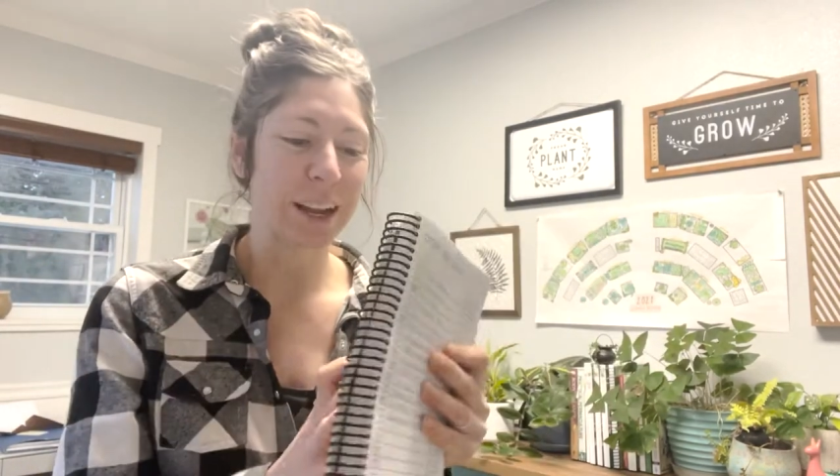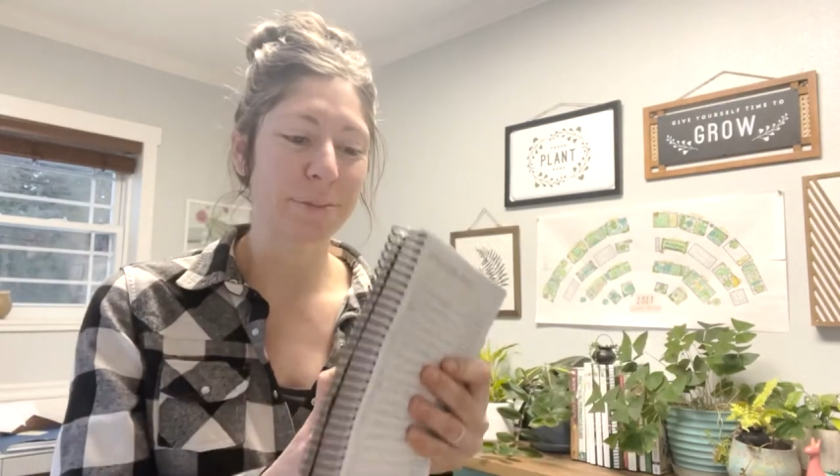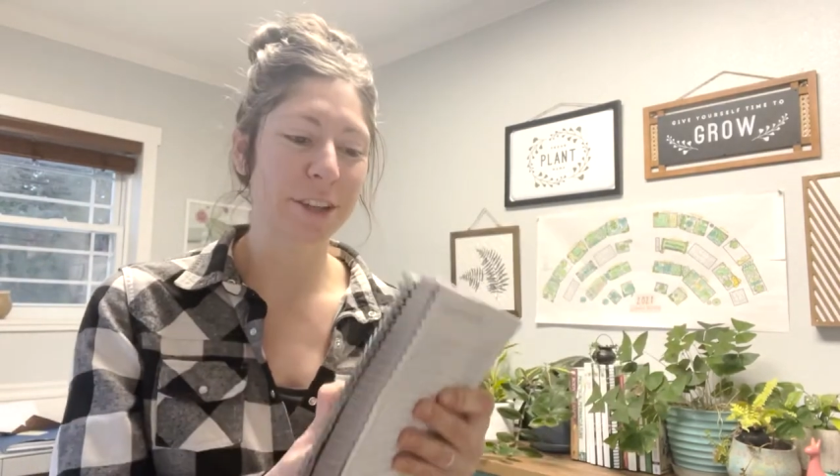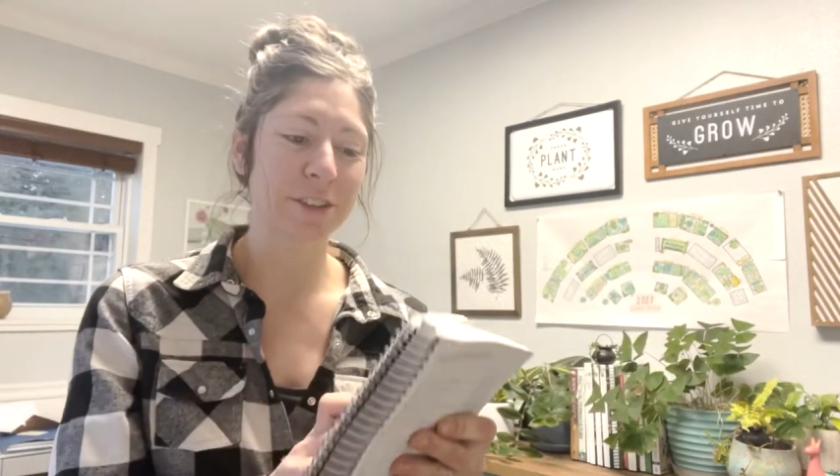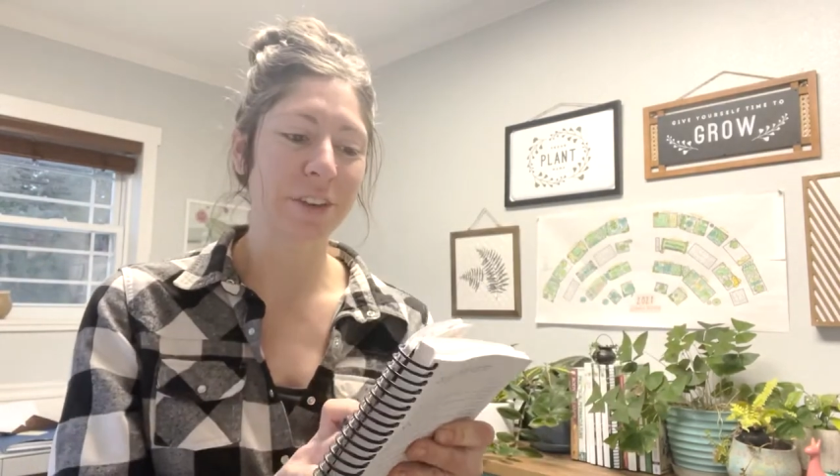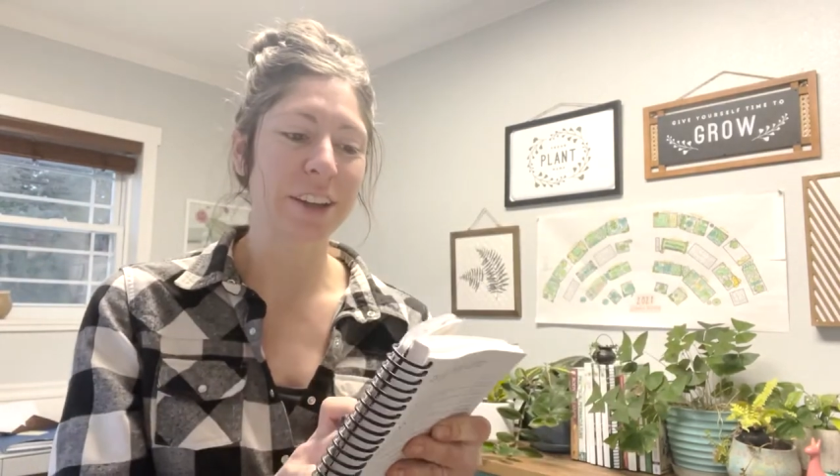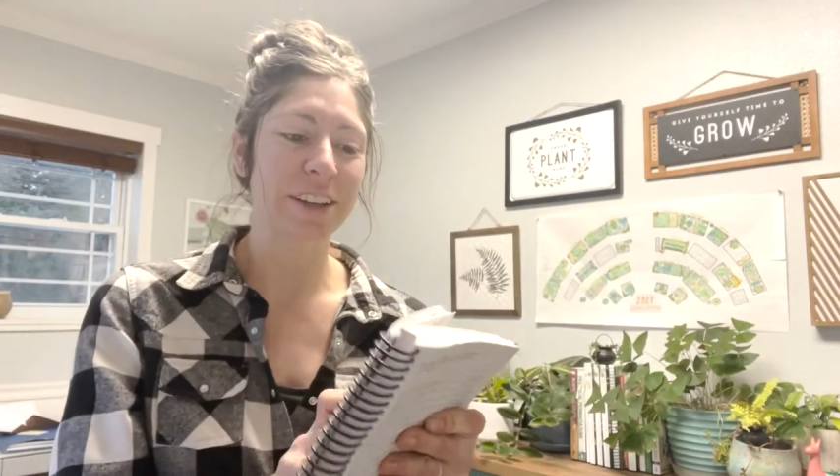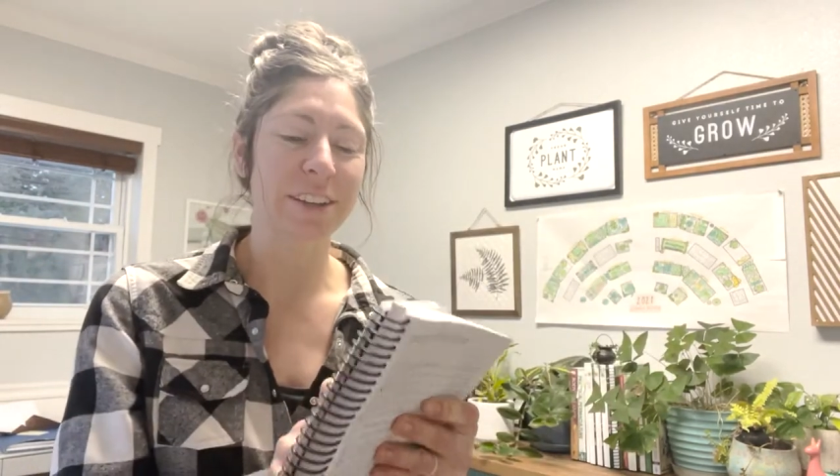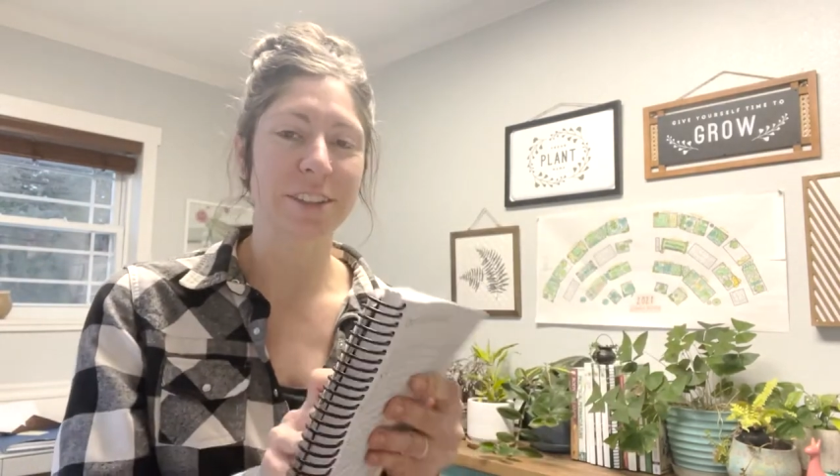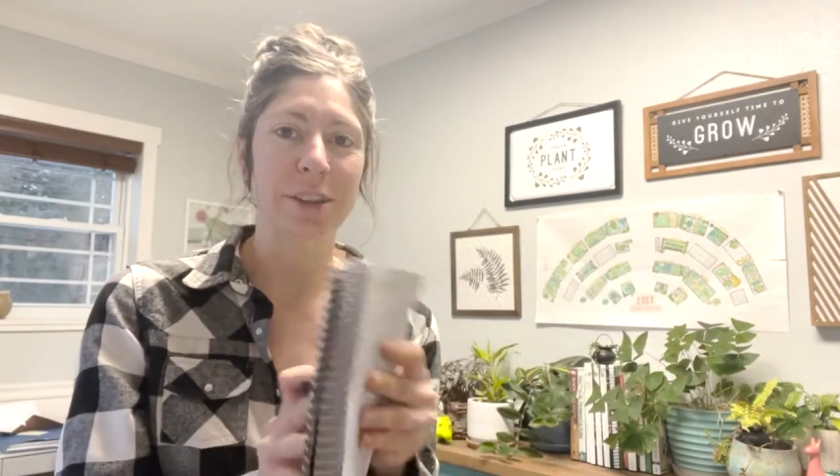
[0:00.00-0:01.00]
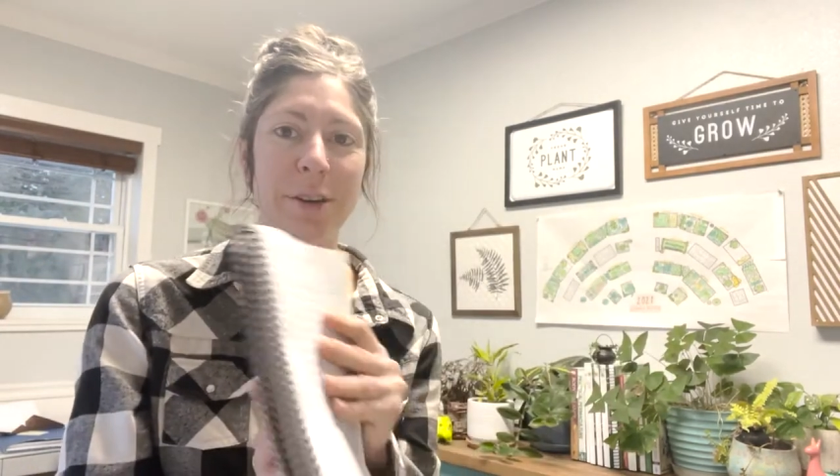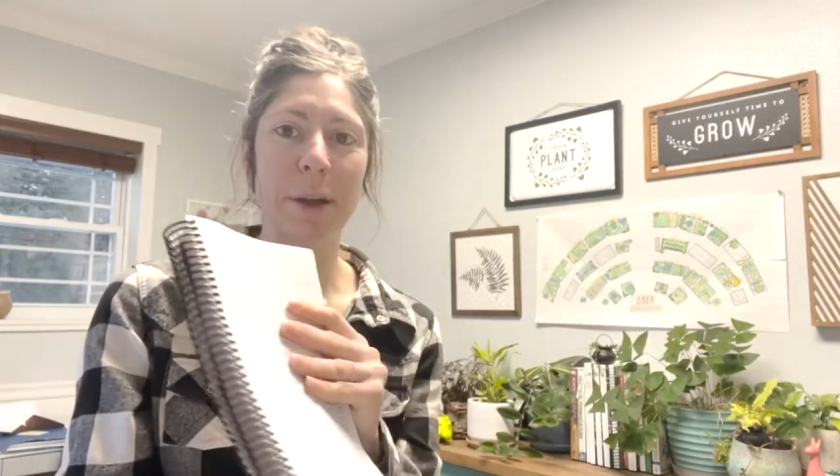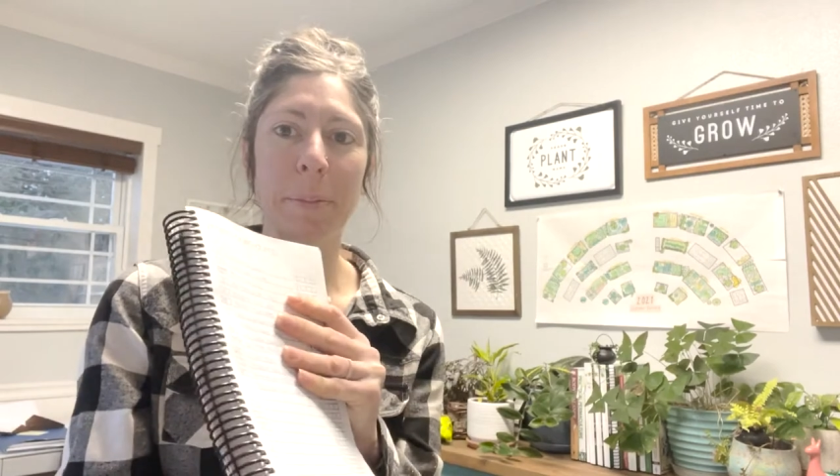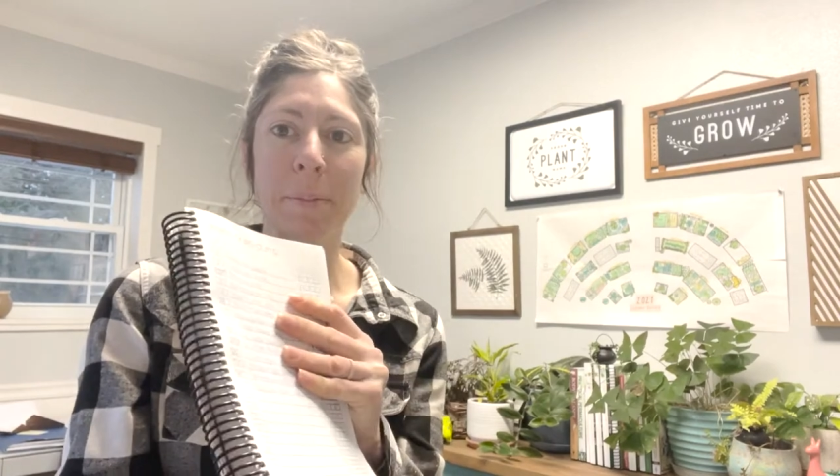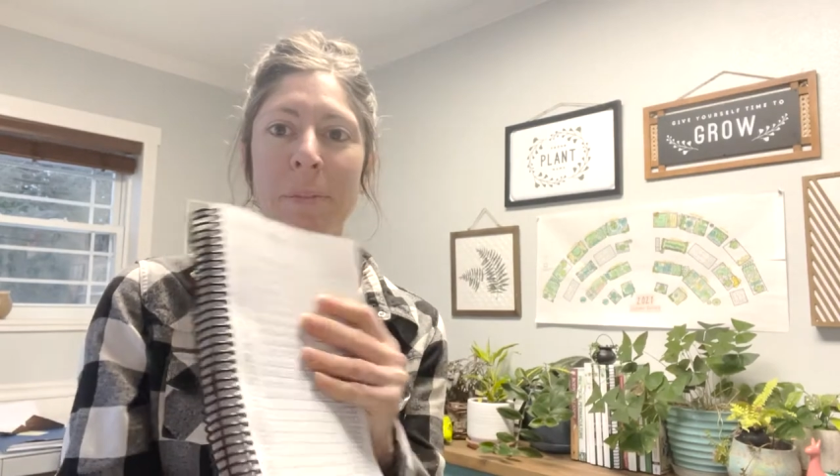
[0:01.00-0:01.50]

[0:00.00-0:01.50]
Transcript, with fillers: a bunch of ideas to it.